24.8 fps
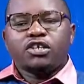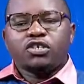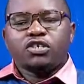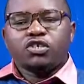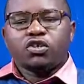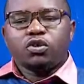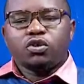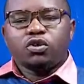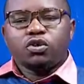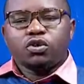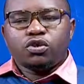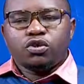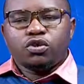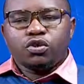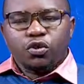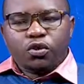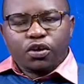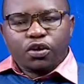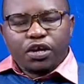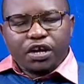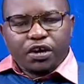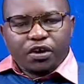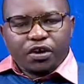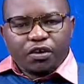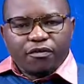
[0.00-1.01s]
So
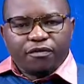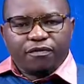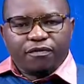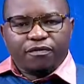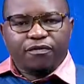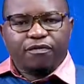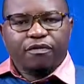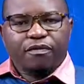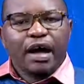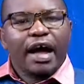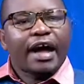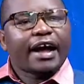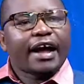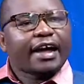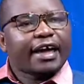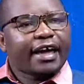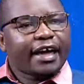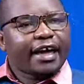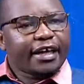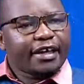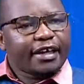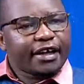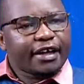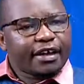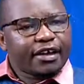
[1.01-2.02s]
talking of a
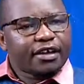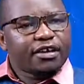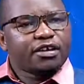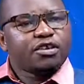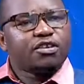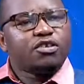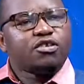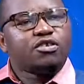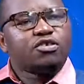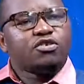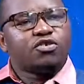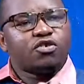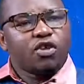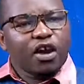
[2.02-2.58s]
Kenyan